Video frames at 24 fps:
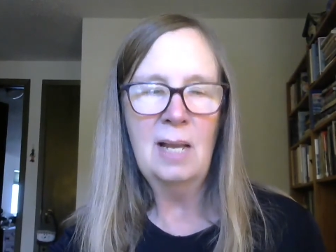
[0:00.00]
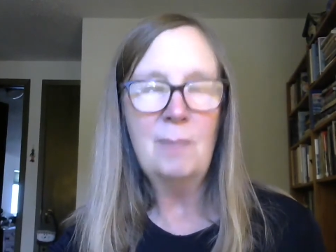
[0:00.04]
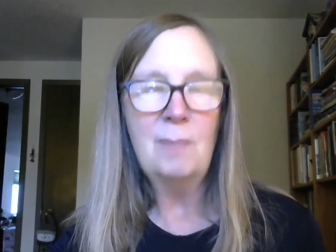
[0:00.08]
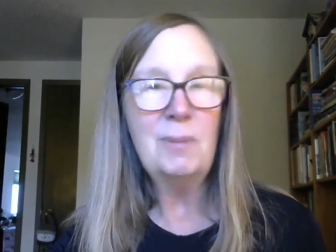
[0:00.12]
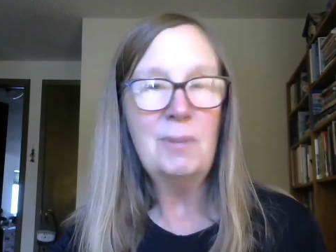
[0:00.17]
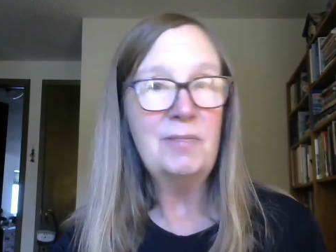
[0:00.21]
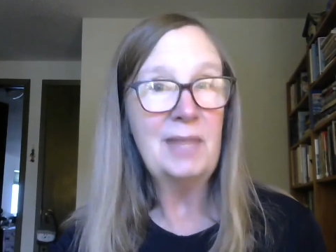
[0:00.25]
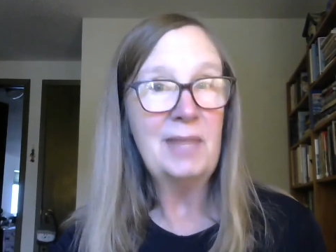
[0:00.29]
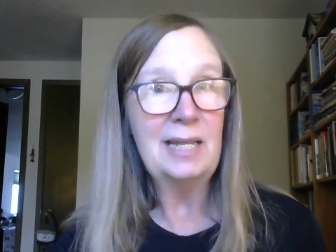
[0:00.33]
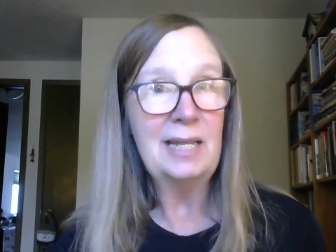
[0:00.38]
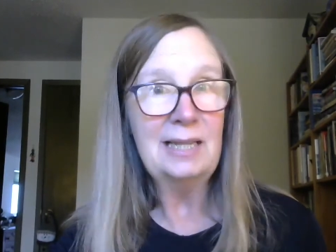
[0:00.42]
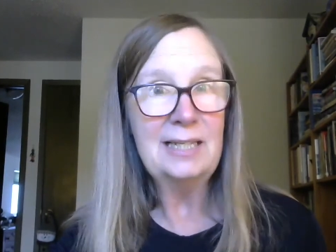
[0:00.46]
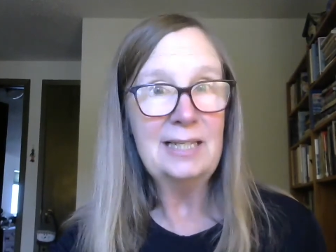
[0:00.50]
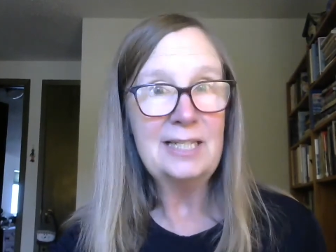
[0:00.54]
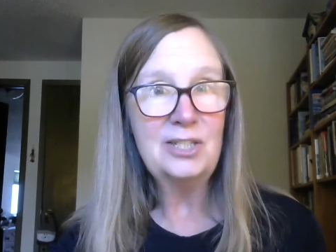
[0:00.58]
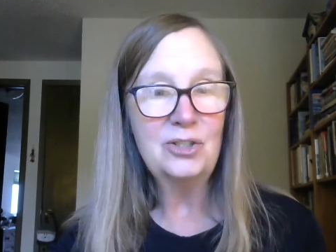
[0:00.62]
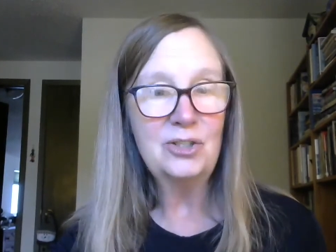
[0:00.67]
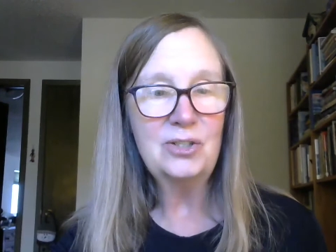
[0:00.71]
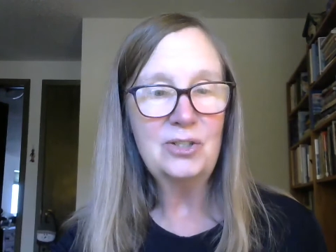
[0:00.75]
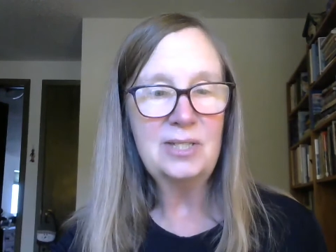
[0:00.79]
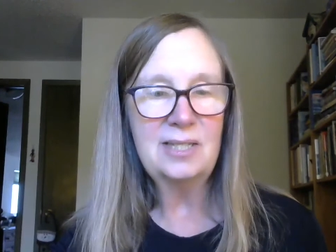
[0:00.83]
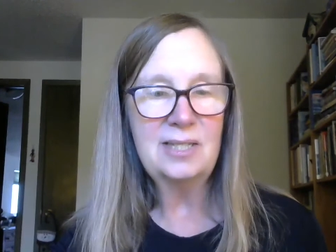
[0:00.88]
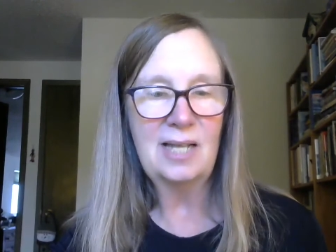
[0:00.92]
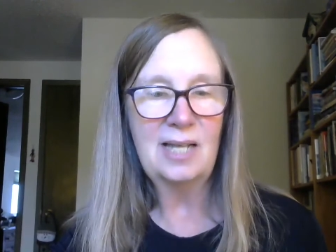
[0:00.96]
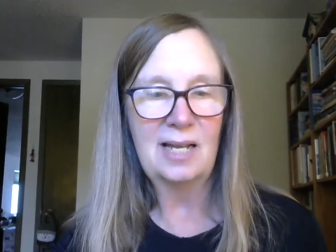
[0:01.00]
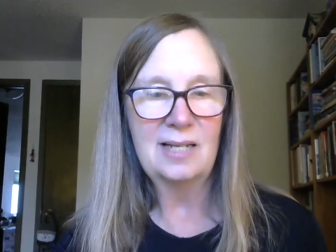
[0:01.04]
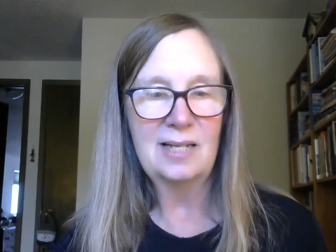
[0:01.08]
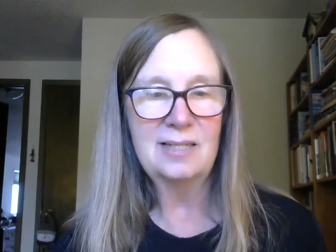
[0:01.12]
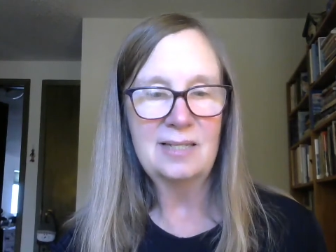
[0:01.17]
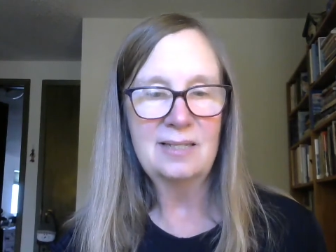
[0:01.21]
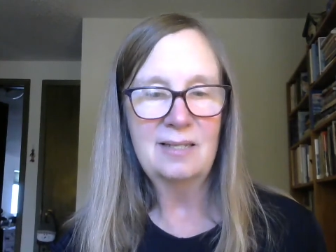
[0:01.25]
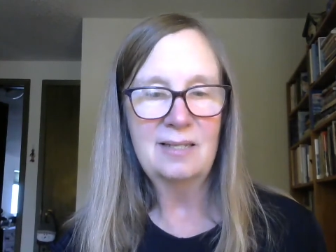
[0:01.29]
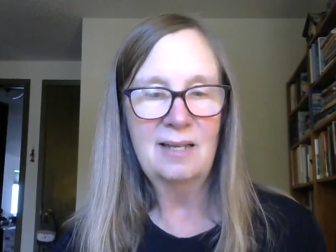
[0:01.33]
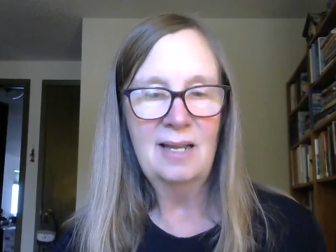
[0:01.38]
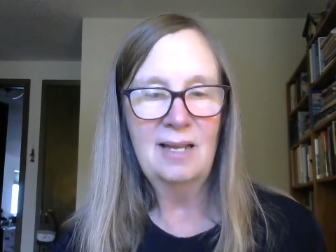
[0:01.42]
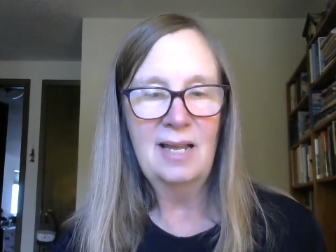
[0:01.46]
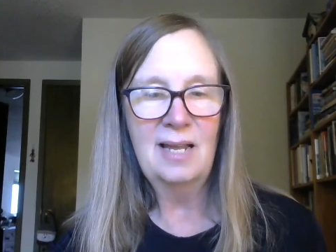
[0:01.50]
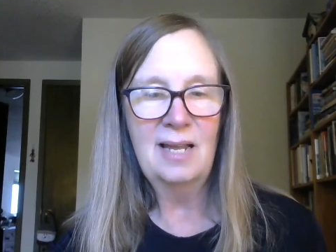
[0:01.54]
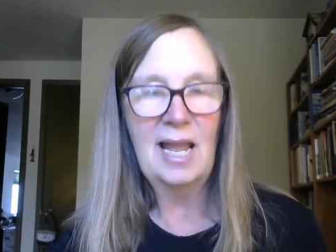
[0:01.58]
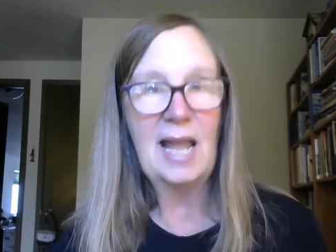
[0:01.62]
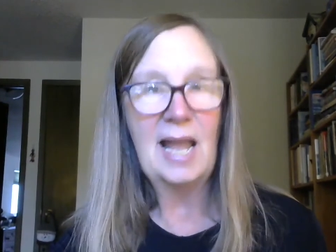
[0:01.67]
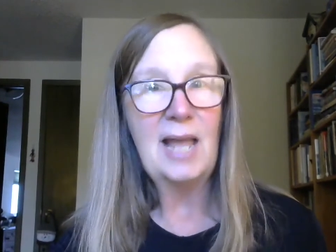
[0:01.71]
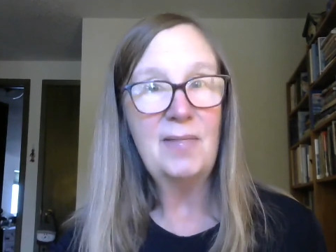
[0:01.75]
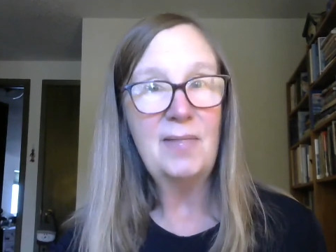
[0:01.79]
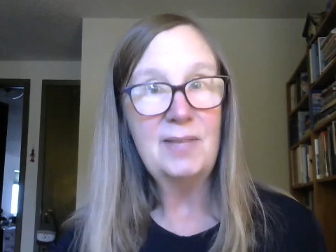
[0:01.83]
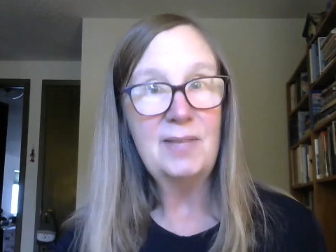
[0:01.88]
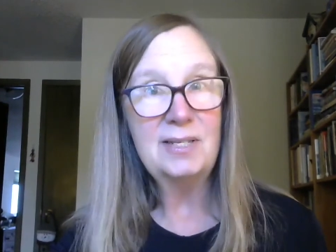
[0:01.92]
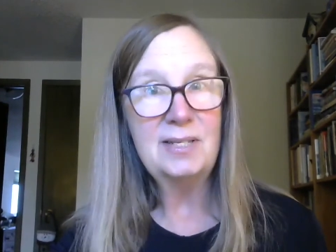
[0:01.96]
But then Lizard says,
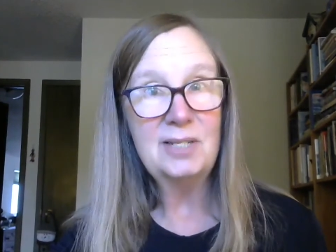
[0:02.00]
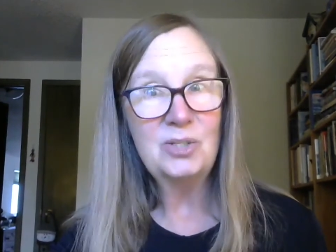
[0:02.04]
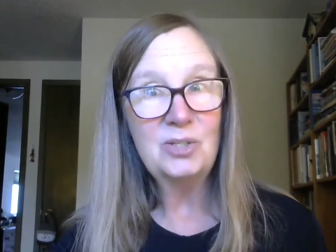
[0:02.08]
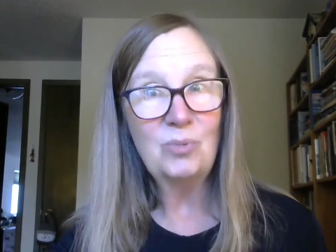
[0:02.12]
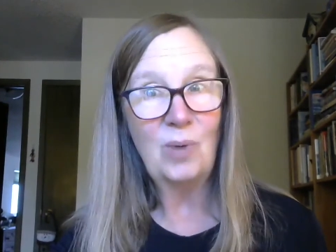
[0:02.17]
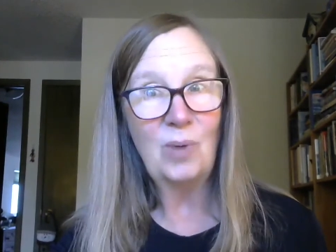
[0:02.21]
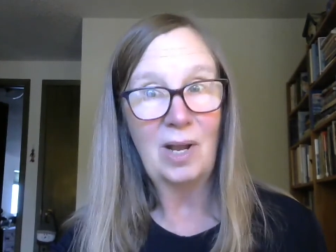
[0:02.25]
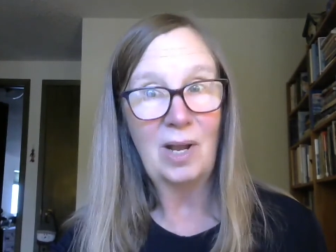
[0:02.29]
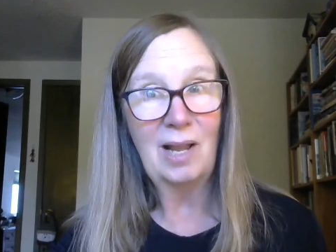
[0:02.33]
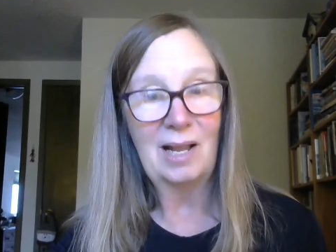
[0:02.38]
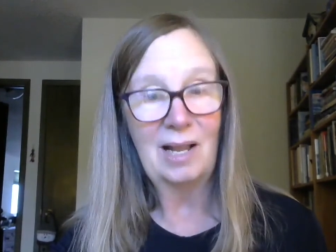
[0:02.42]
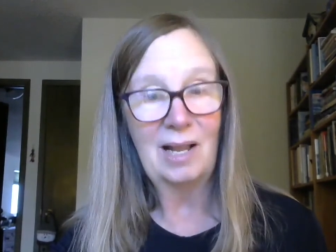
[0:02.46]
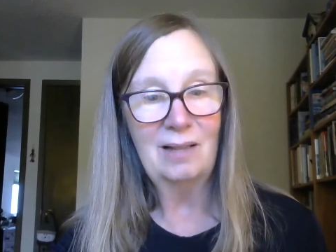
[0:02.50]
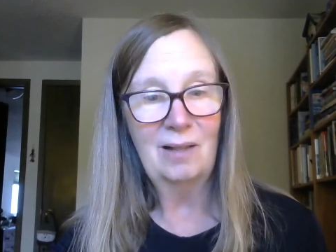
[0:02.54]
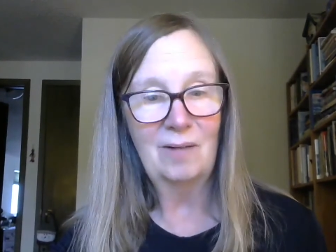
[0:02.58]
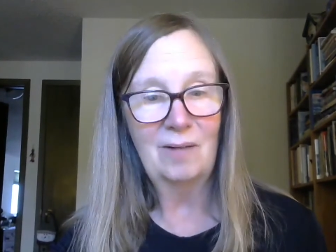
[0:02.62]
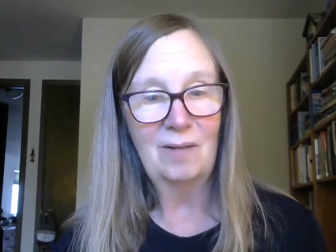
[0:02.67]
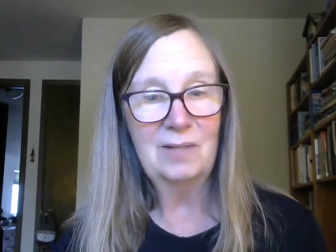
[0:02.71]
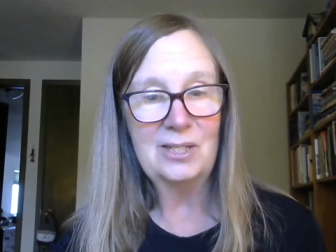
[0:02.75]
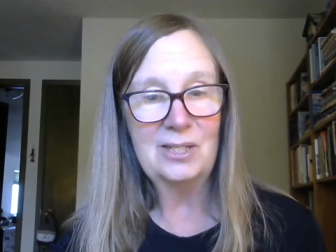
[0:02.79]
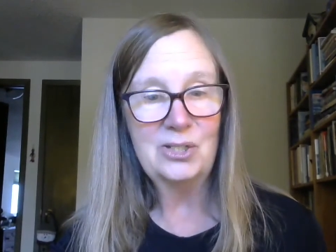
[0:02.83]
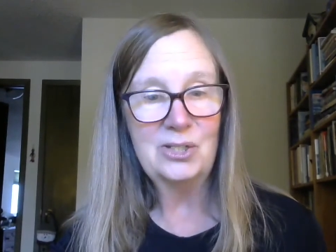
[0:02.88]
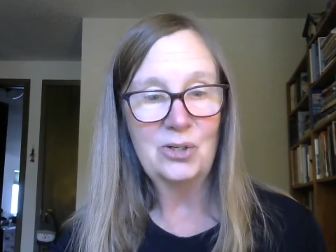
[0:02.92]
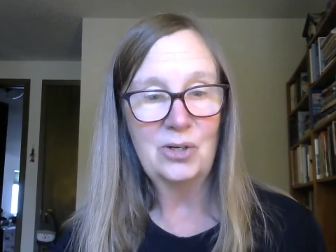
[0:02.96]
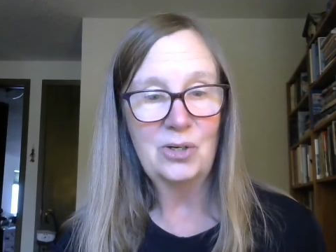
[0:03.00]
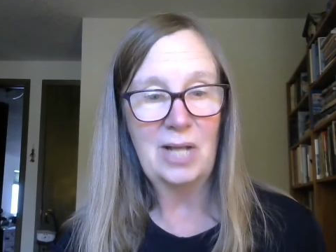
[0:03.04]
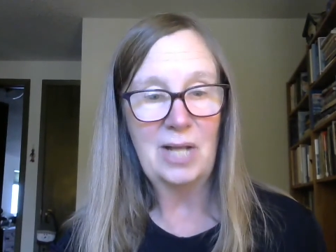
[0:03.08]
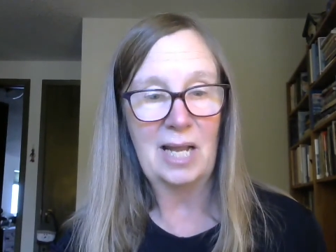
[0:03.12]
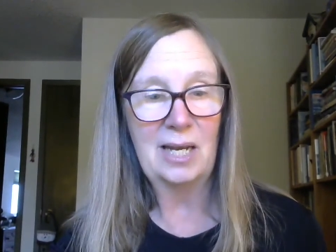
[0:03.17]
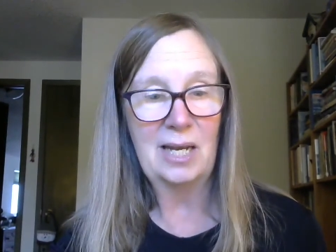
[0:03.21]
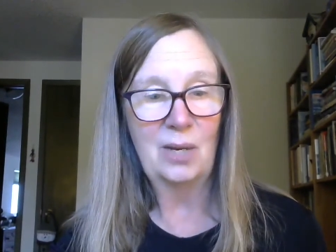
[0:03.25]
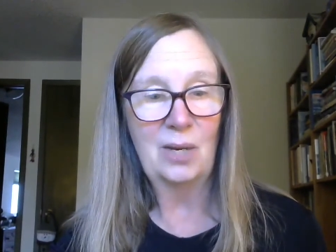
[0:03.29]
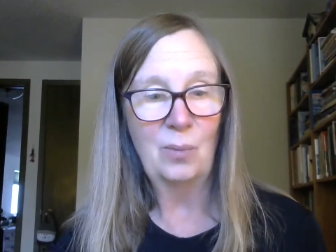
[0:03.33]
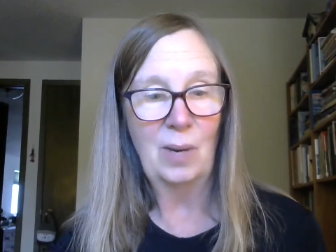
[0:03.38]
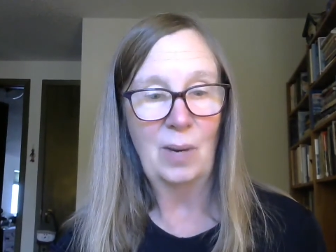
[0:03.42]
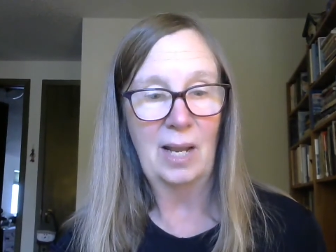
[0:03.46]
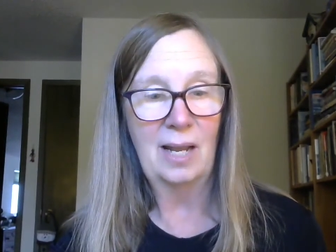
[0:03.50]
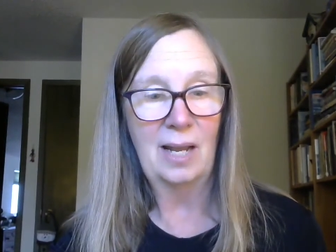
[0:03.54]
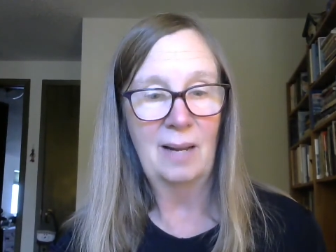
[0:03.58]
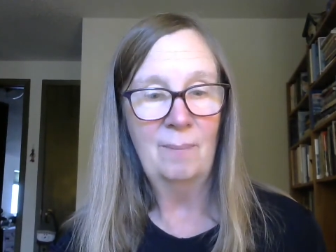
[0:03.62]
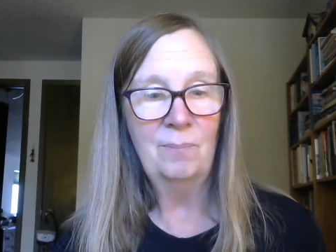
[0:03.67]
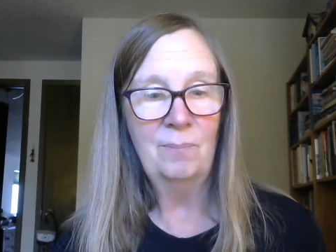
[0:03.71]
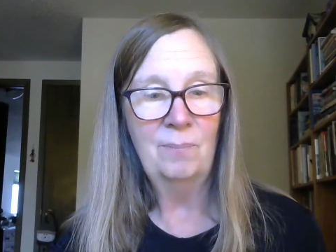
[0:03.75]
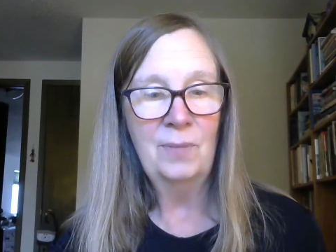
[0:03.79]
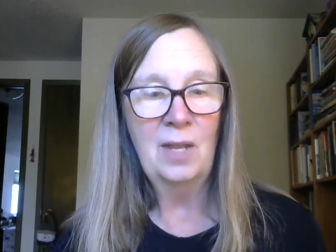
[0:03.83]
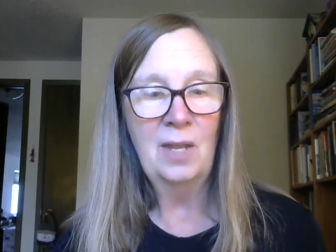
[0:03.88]
and this is why I love Lizard anyway,